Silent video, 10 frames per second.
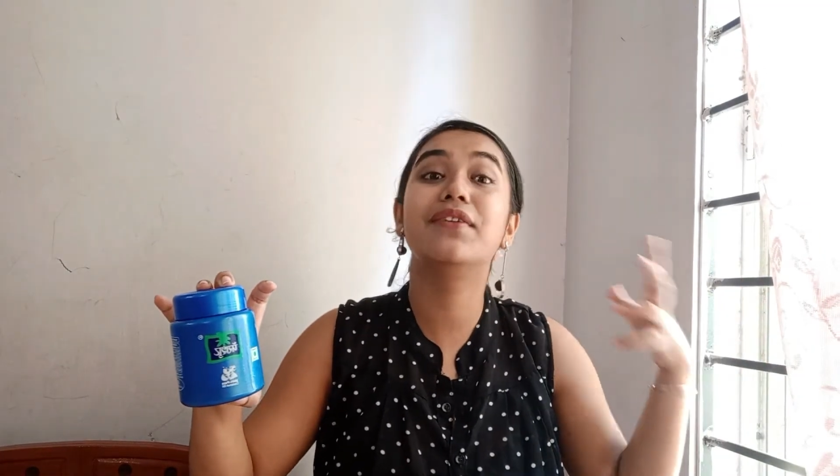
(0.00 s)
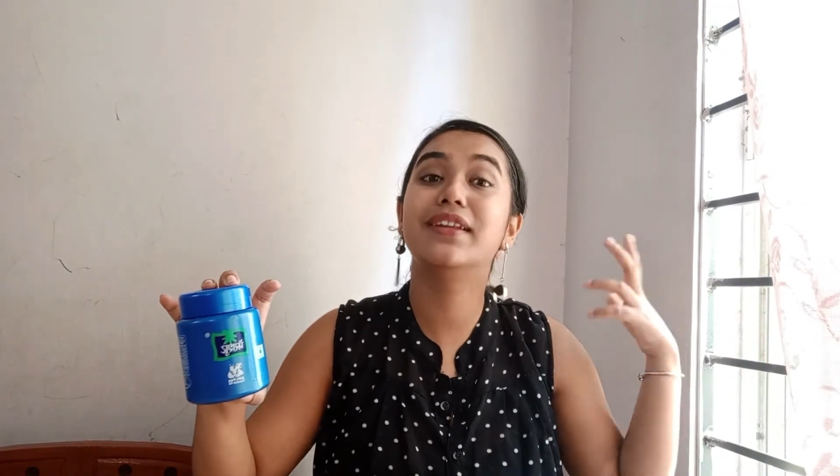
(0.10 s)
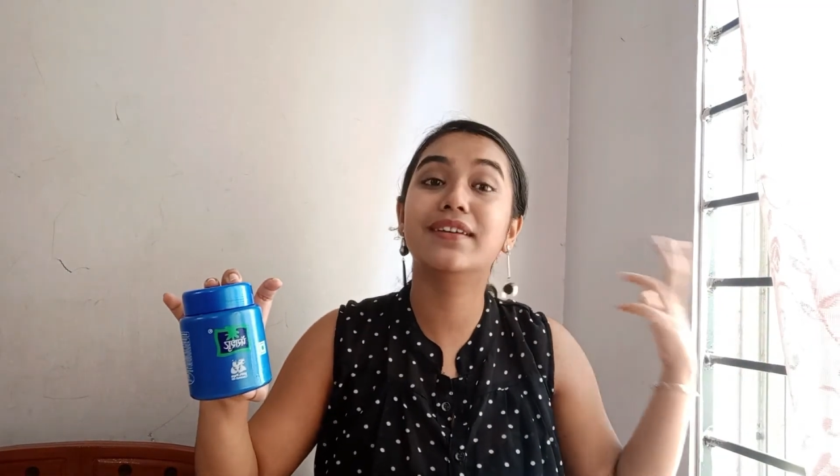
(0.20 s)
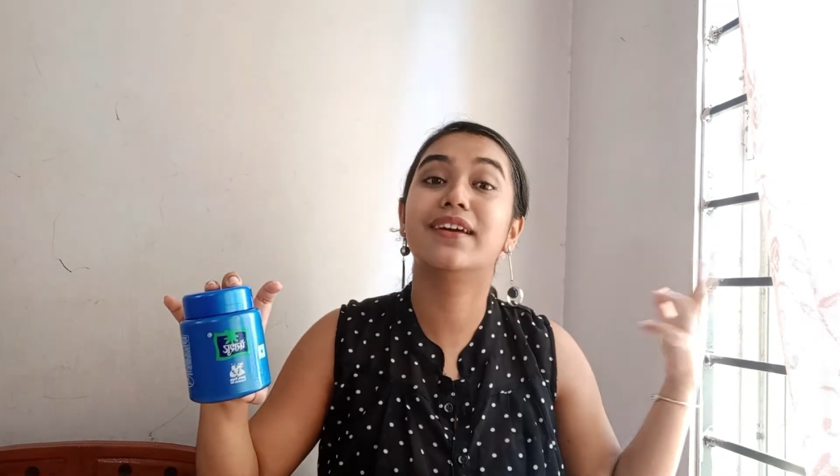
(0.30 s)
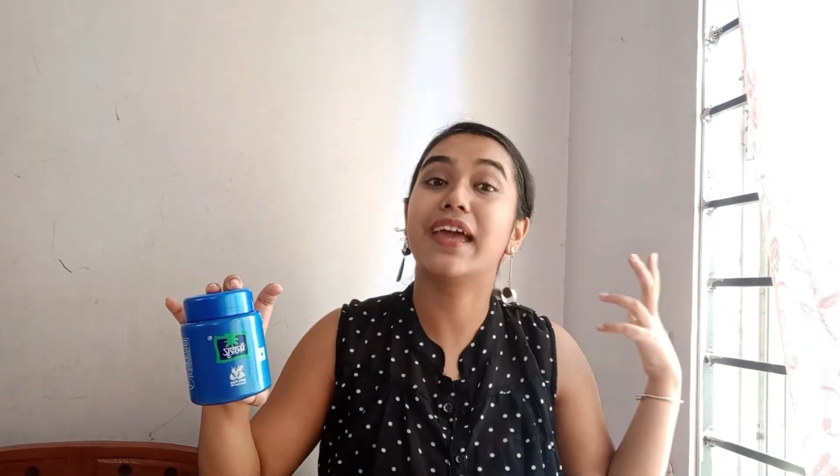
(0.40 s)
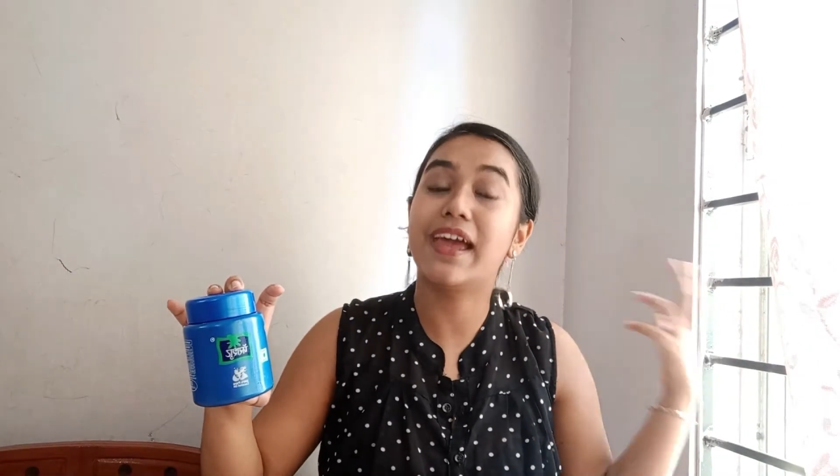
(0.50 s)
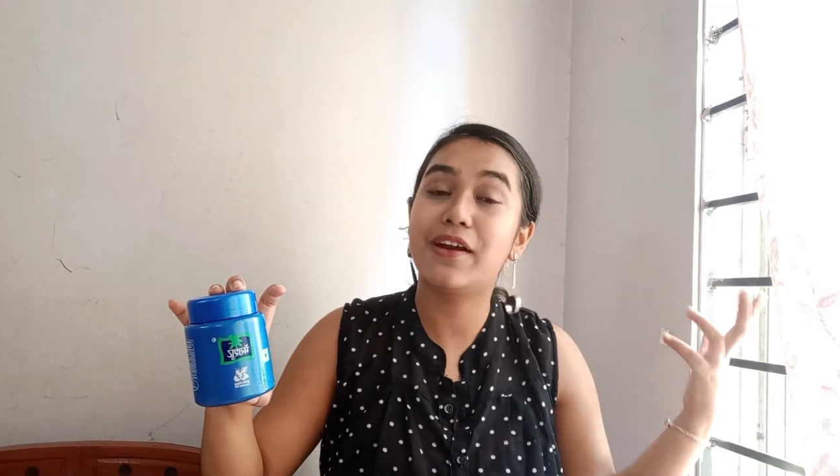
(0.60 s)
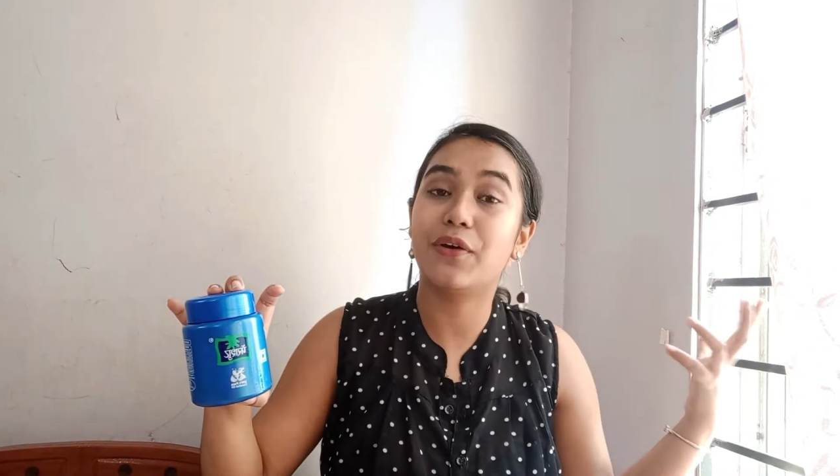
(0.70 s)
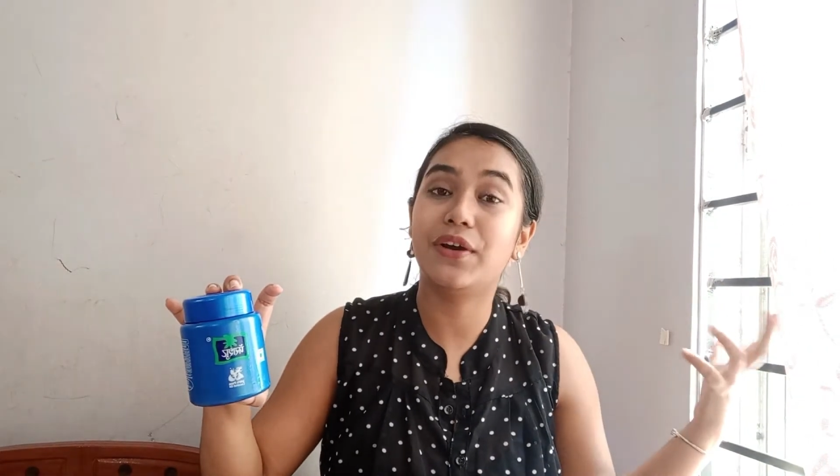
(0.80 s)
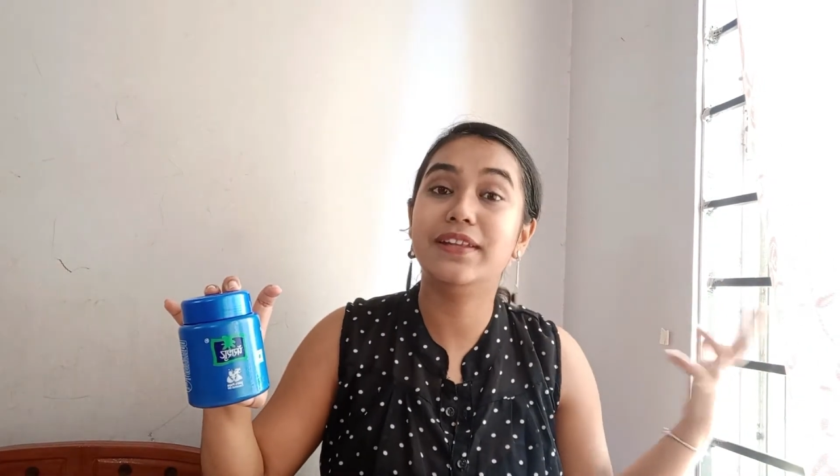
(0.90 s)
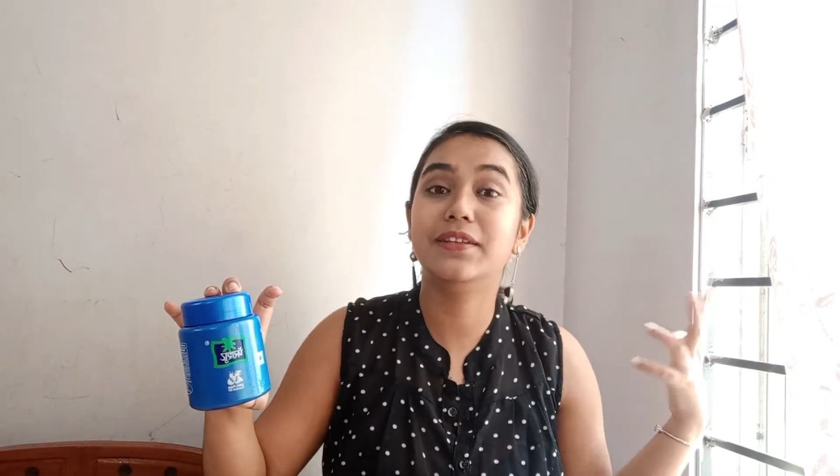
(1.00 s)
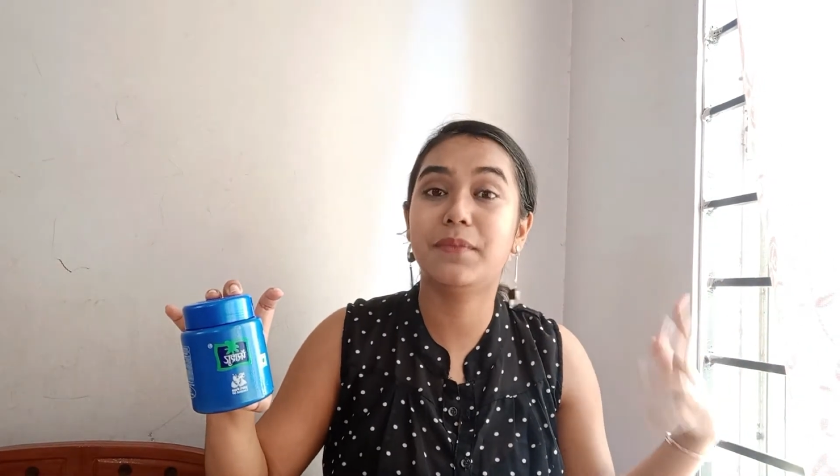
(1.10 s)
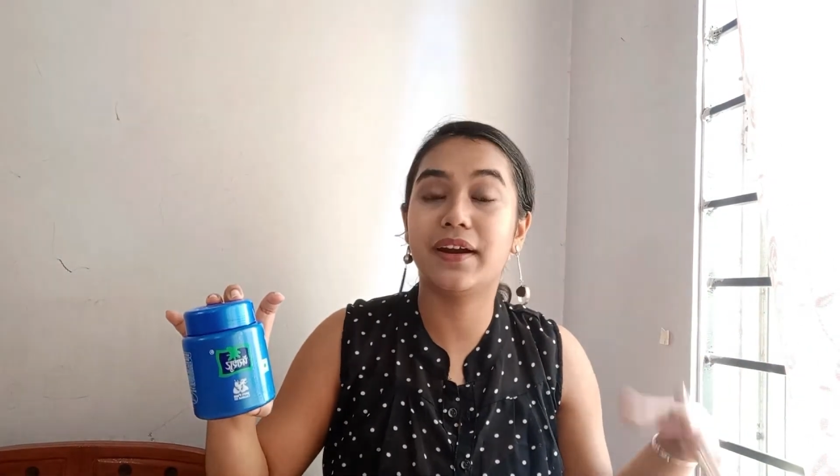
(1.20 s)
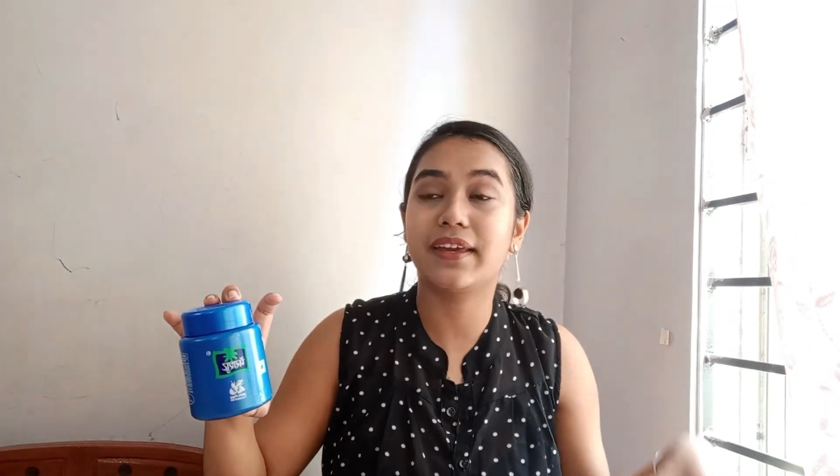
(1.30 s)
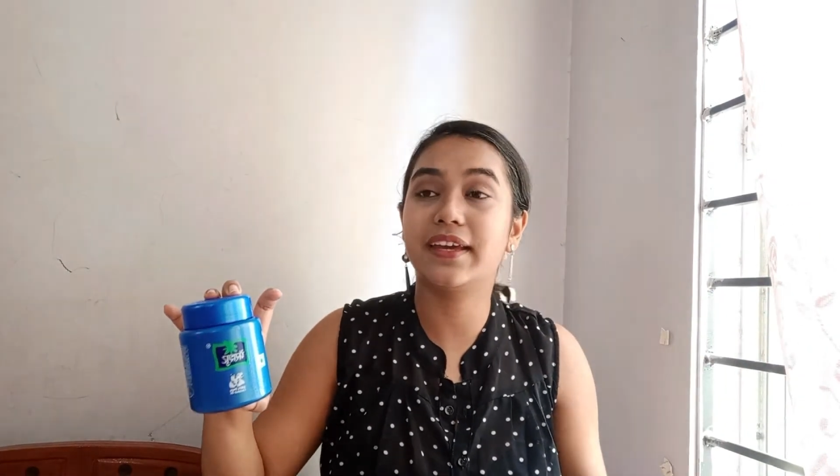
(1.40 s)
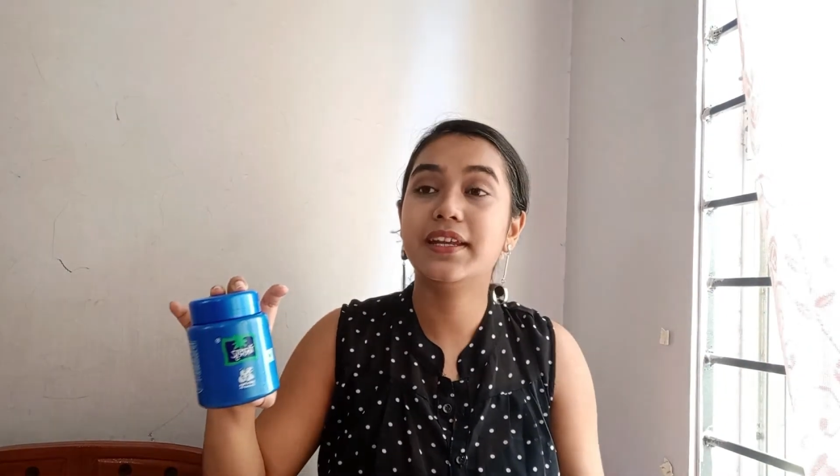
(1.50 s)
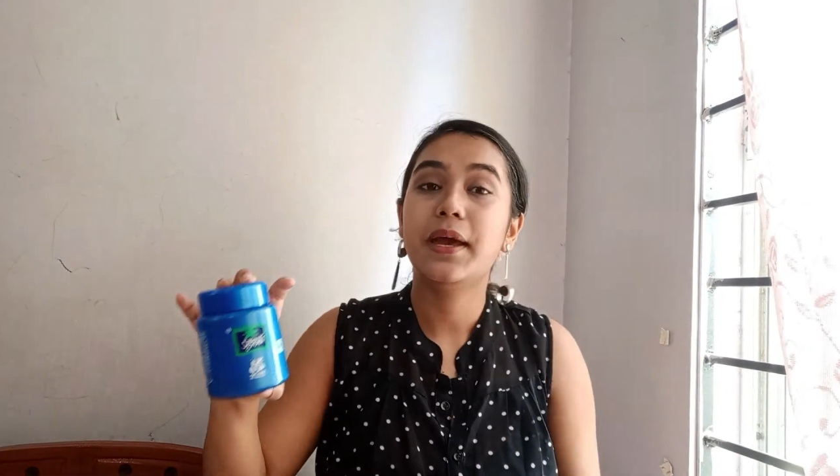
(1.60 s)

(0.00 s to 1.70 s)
any other hair oil in the market,